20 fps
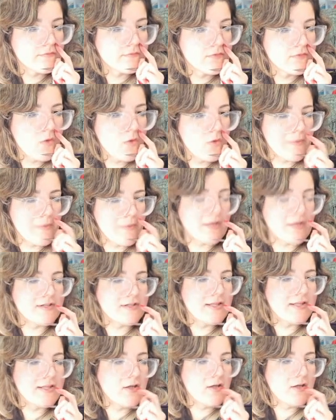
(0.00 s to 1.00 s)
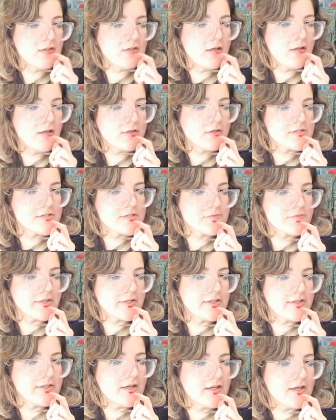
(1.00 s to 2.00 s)
Oh my god, neon color is
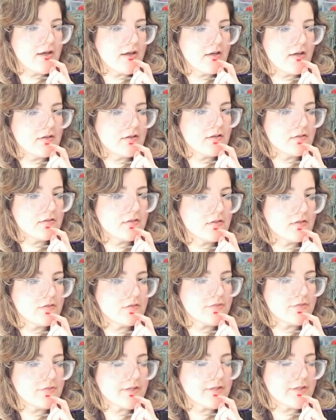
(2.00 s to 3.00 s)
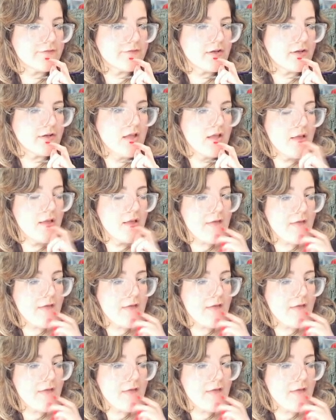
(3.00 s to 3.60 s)
really, really fun. Have